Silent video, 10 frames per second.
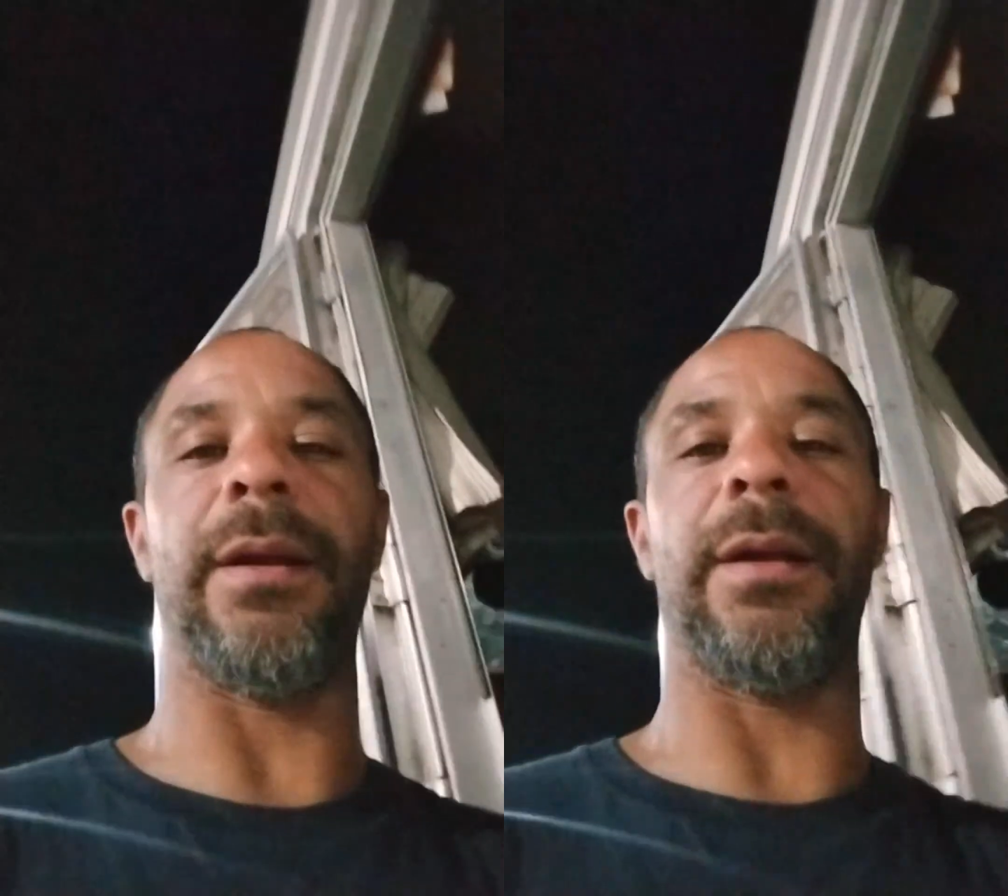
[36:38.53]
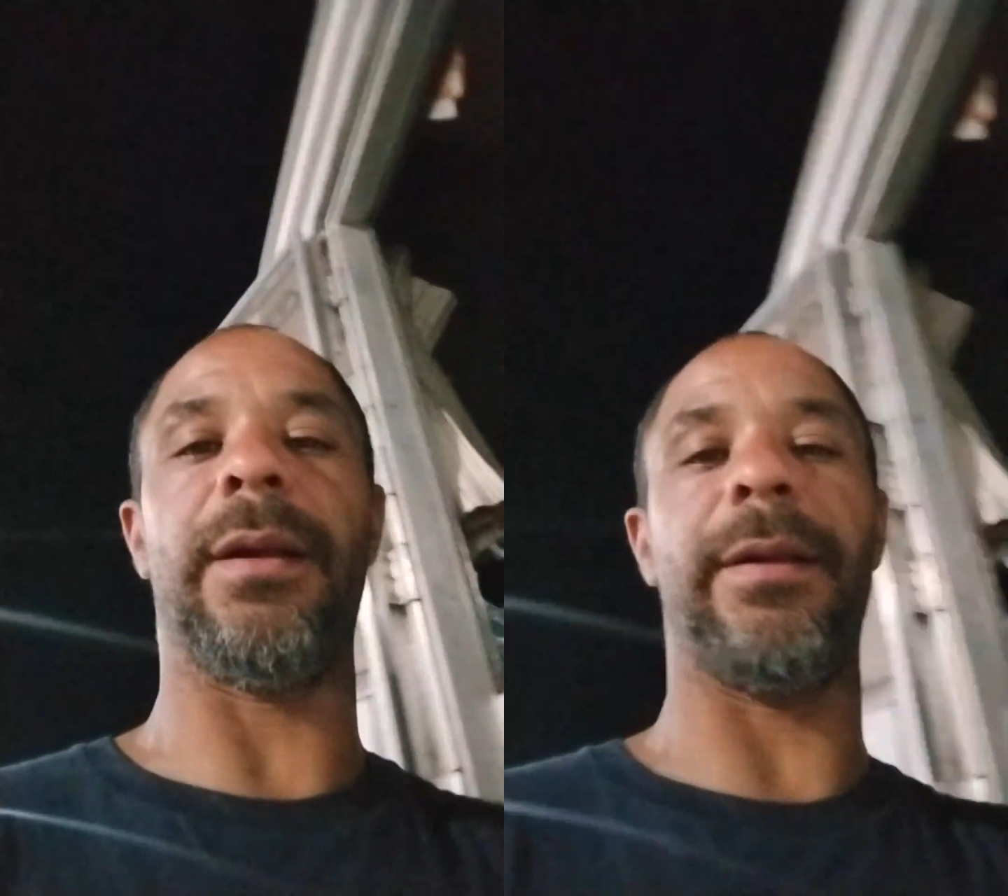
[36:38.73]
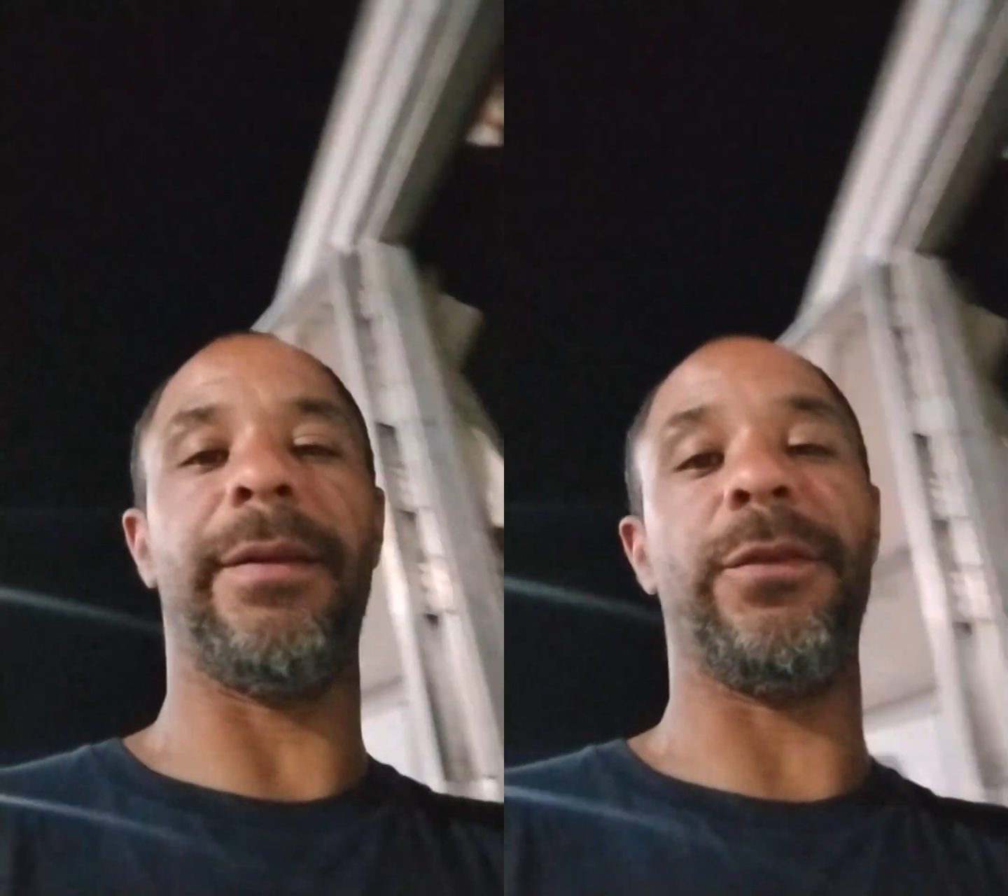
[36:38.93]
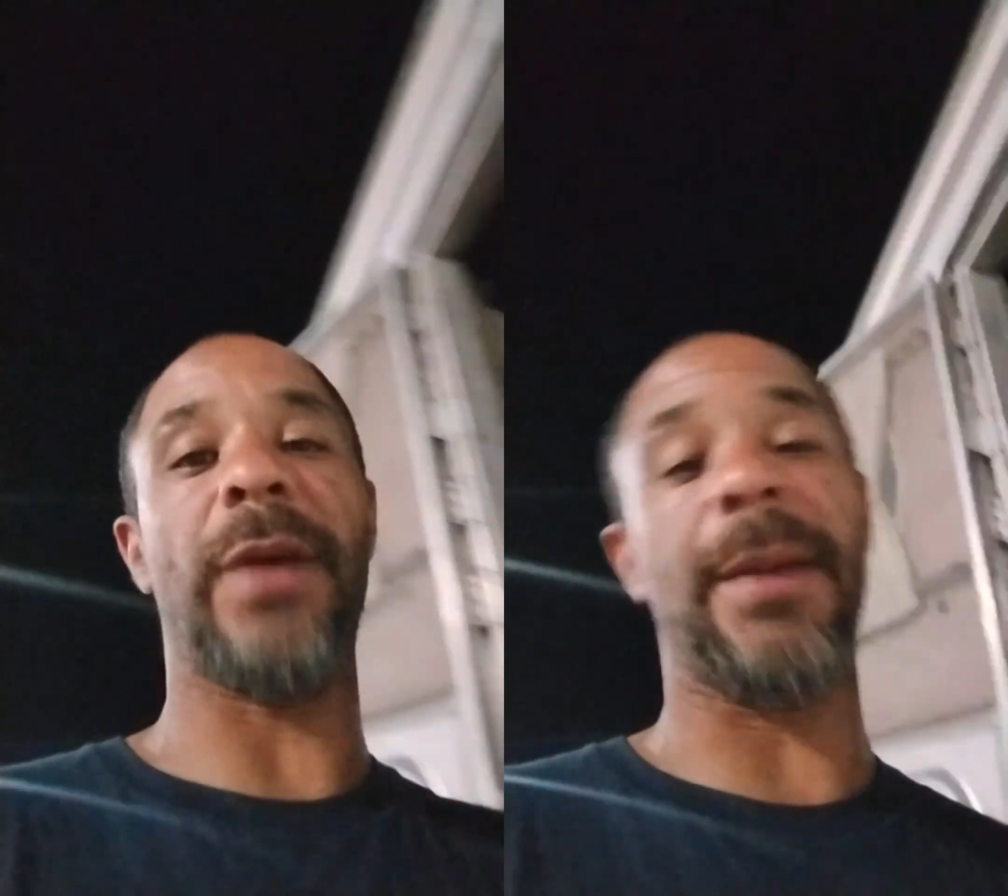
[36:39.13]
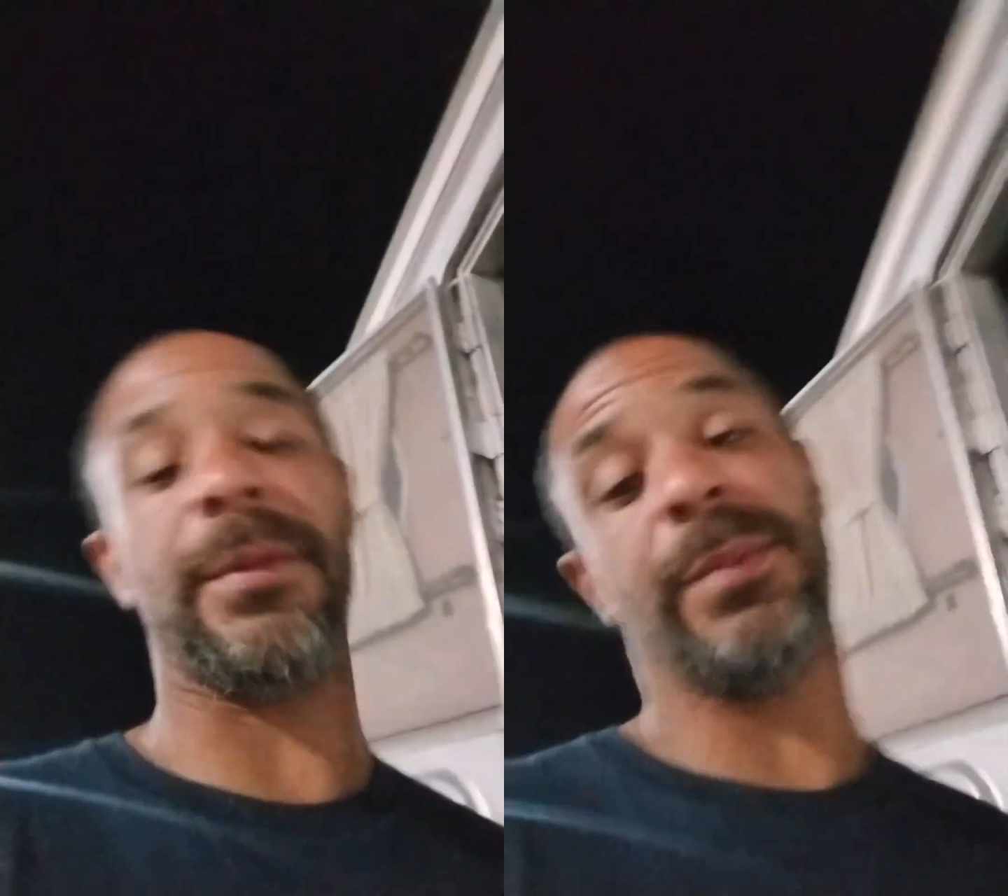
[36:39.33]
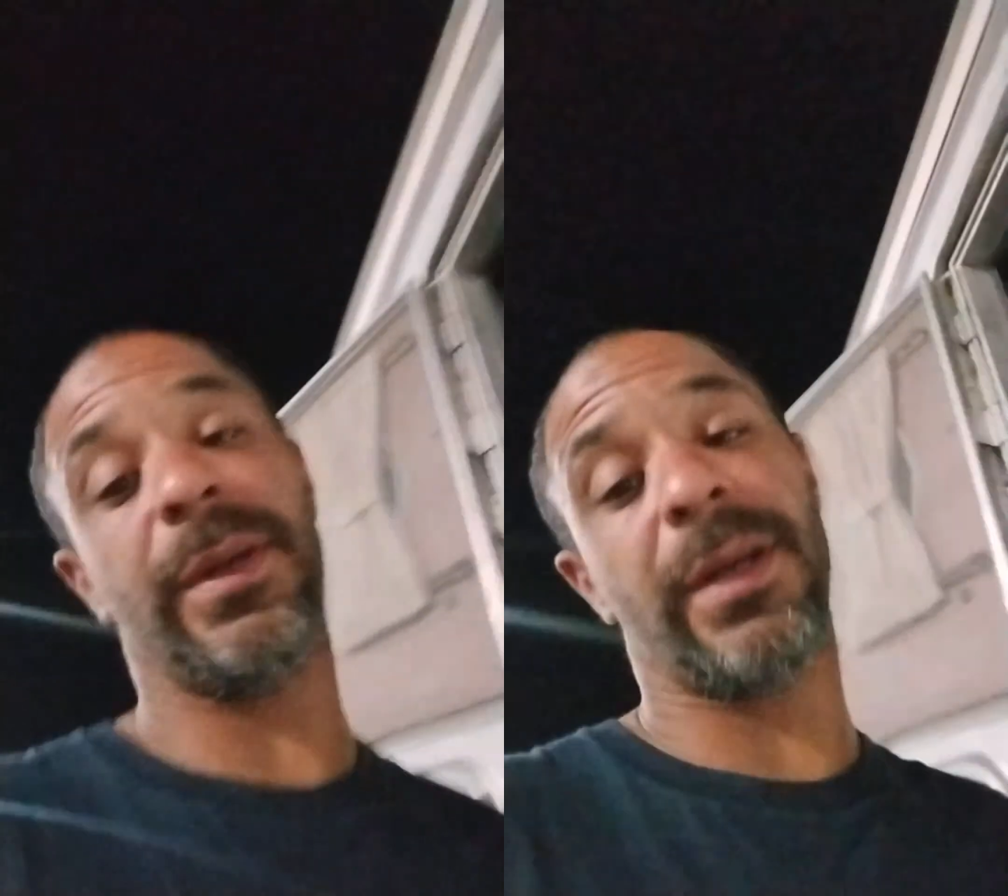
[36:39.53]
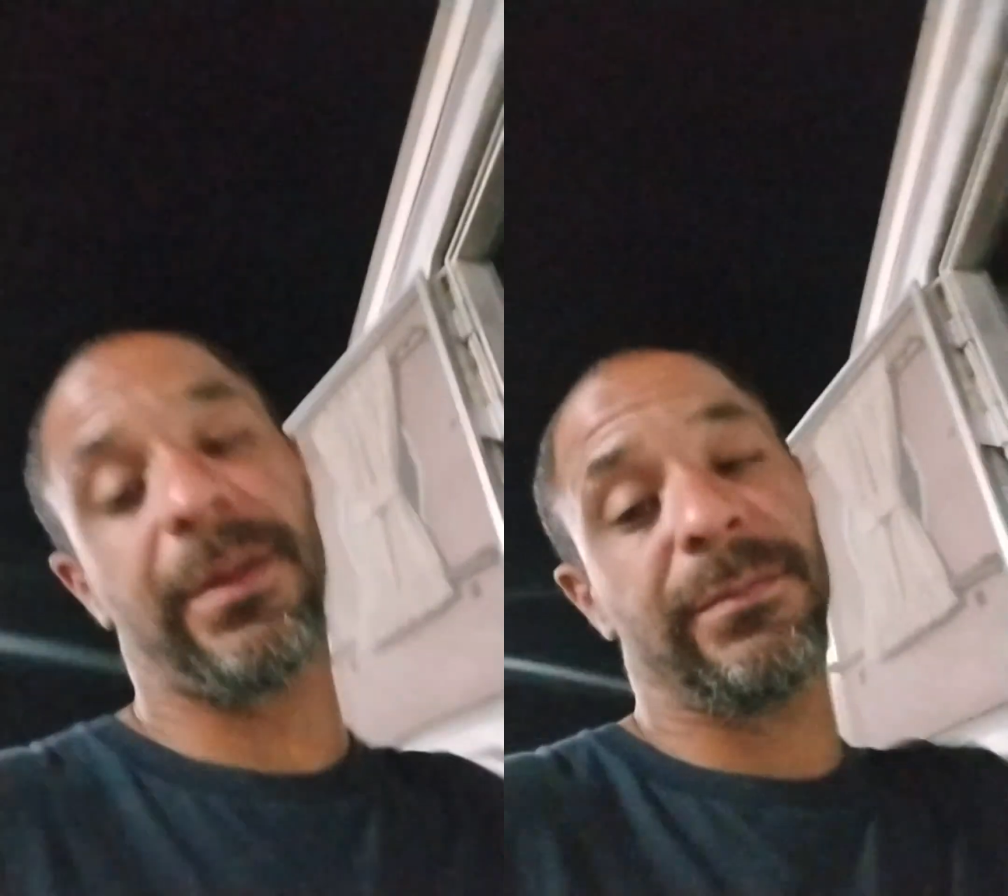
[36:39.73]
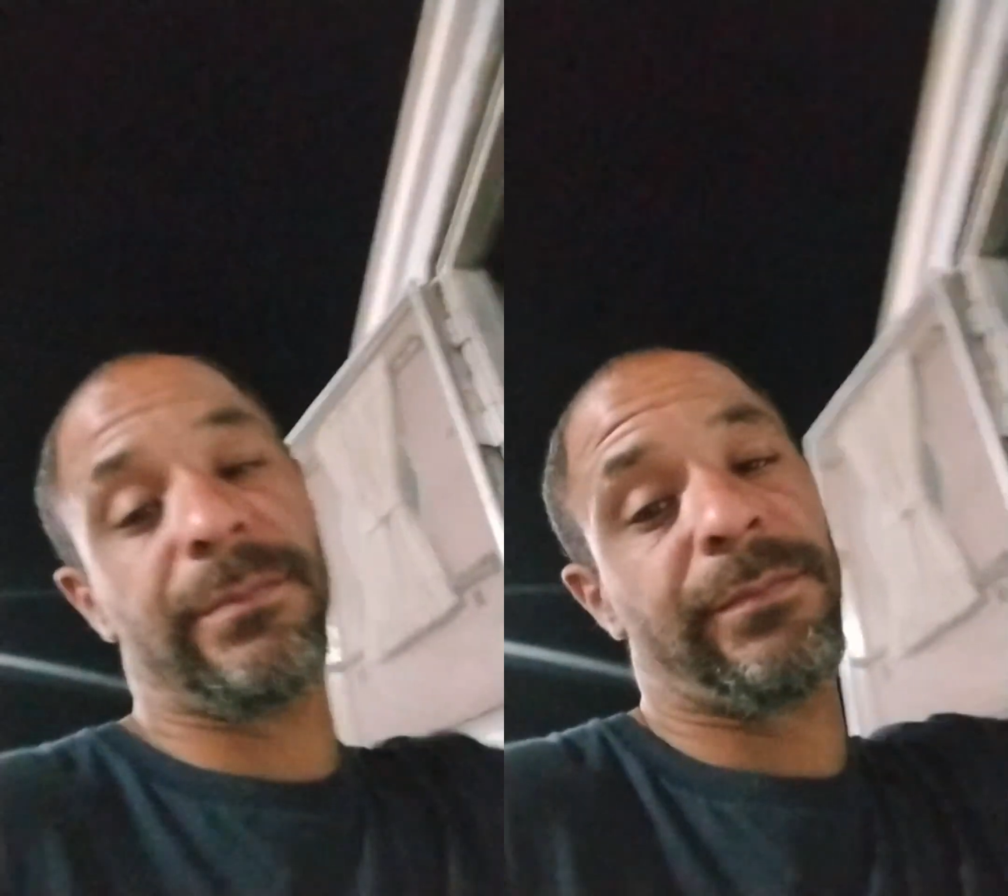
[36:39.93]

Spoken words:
if you happen to be up